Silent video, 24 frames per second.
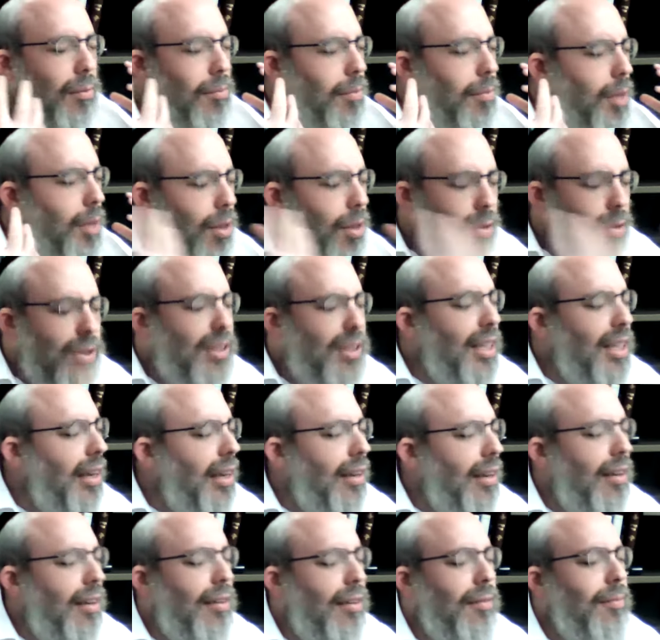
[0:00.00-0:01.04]

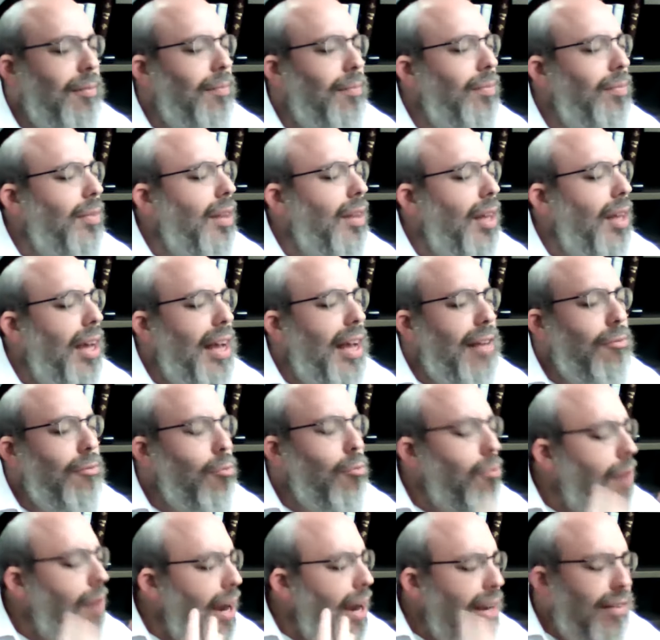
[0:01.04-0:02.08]
music
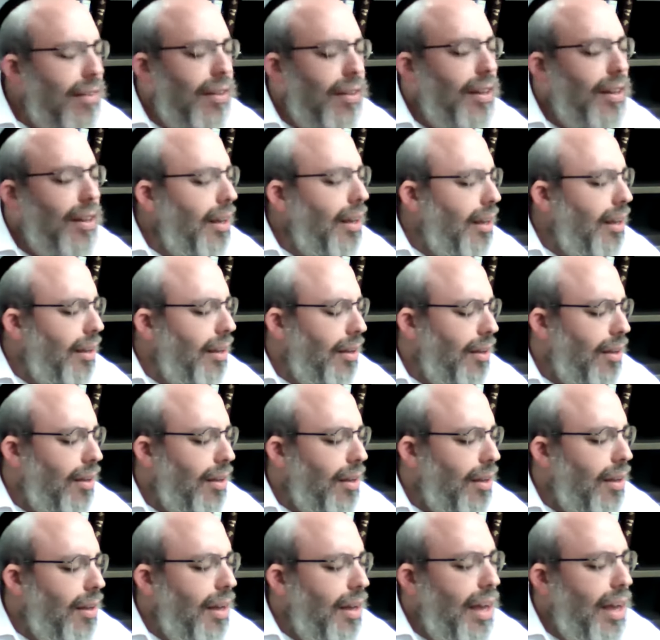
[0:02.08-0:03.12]
and writing
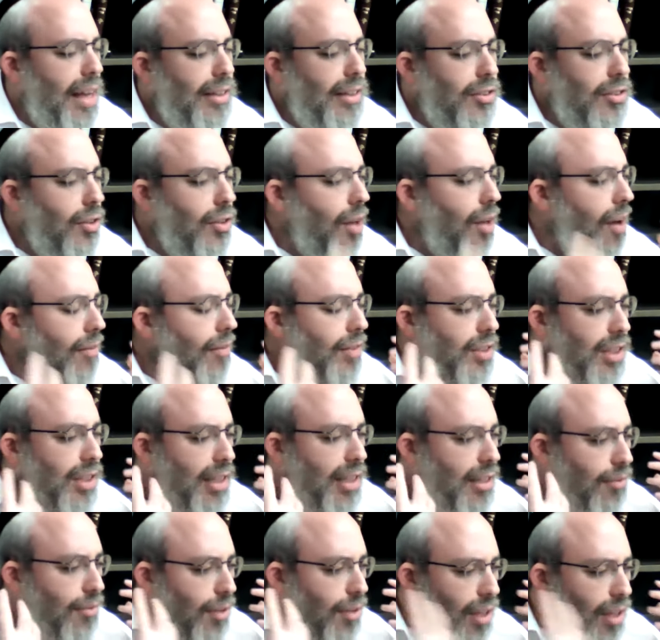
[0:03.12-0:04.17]
and
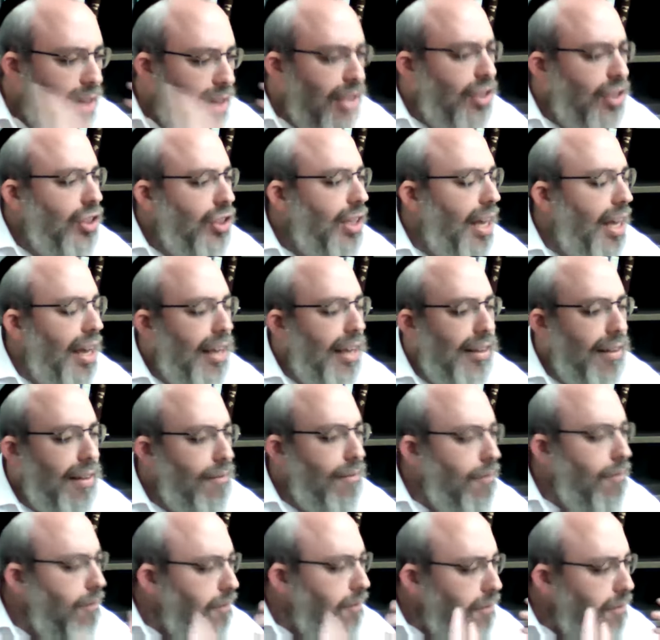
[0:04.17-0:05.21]
obviously Yiddishkeit
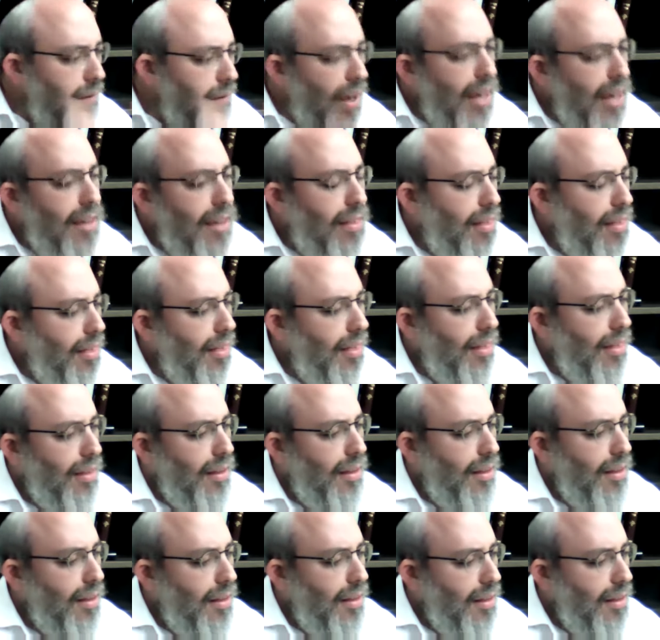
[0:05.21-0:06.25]
and faith
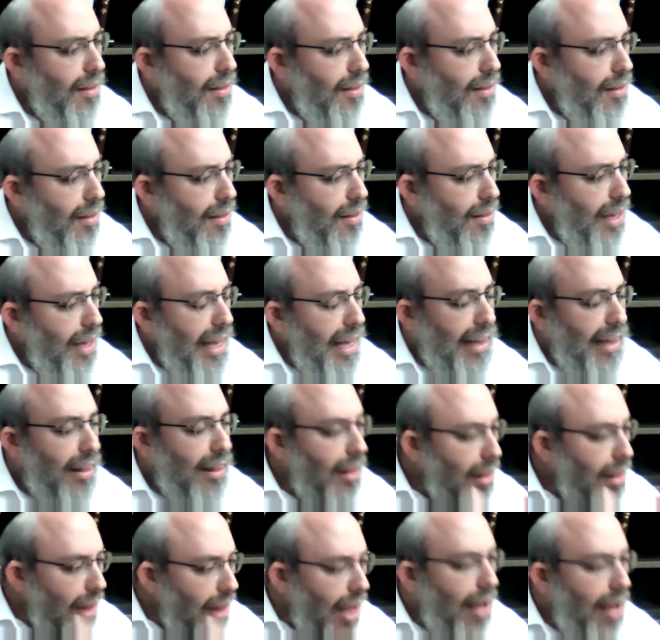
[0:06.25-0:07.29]

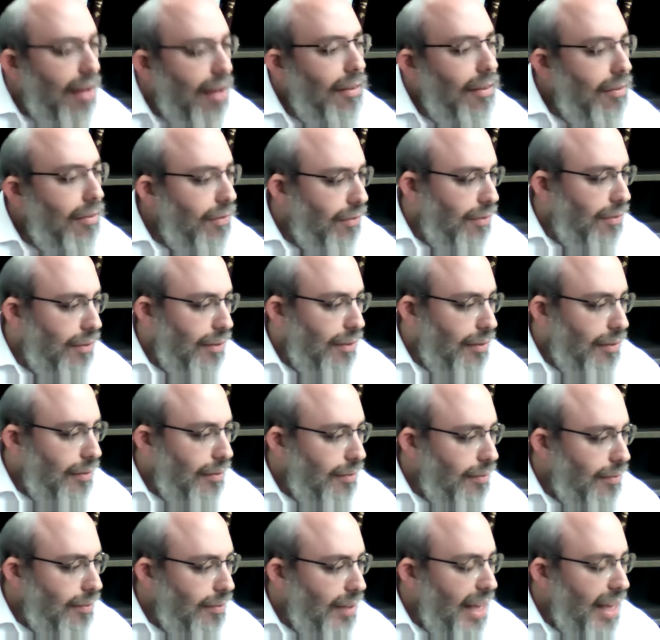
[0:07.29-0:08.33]
and love
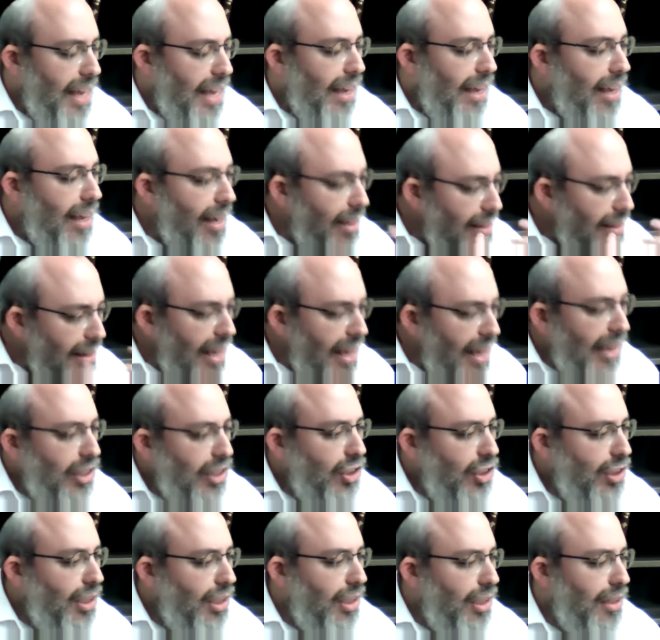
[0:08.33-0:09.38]
and
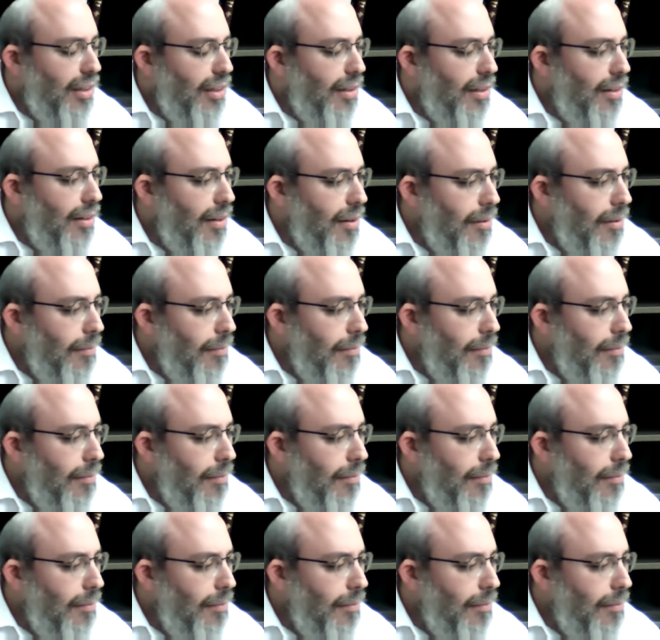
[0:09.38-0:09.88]
connection,